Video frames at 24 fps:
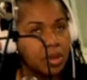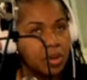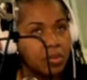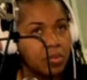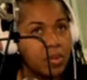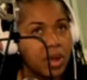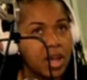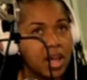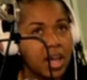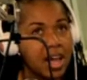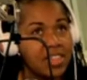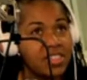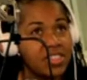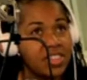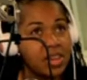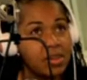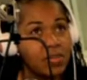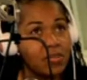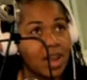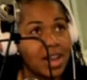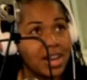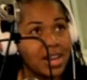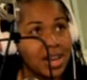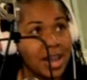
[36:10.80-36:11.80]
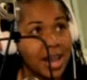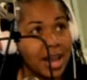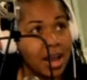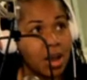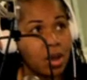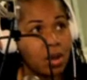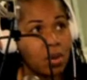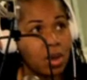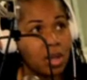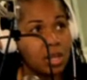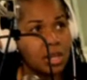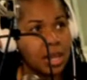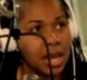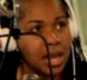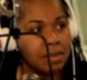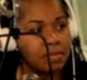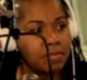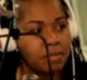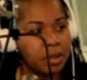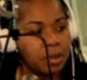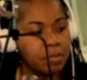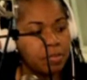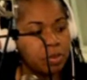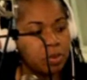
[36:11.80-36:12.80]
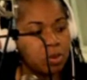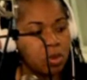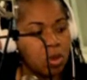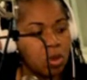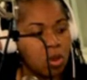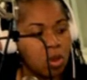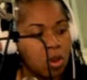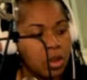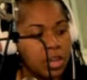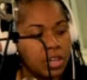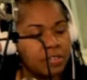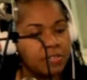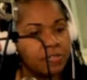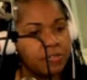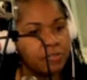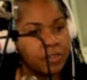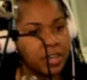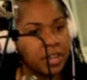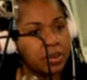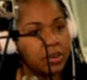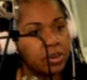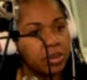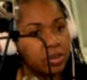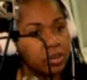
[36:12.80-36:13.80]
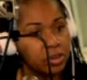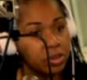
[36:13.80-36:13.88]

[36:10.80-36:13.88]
Well, I think right now a lot of people are in fear.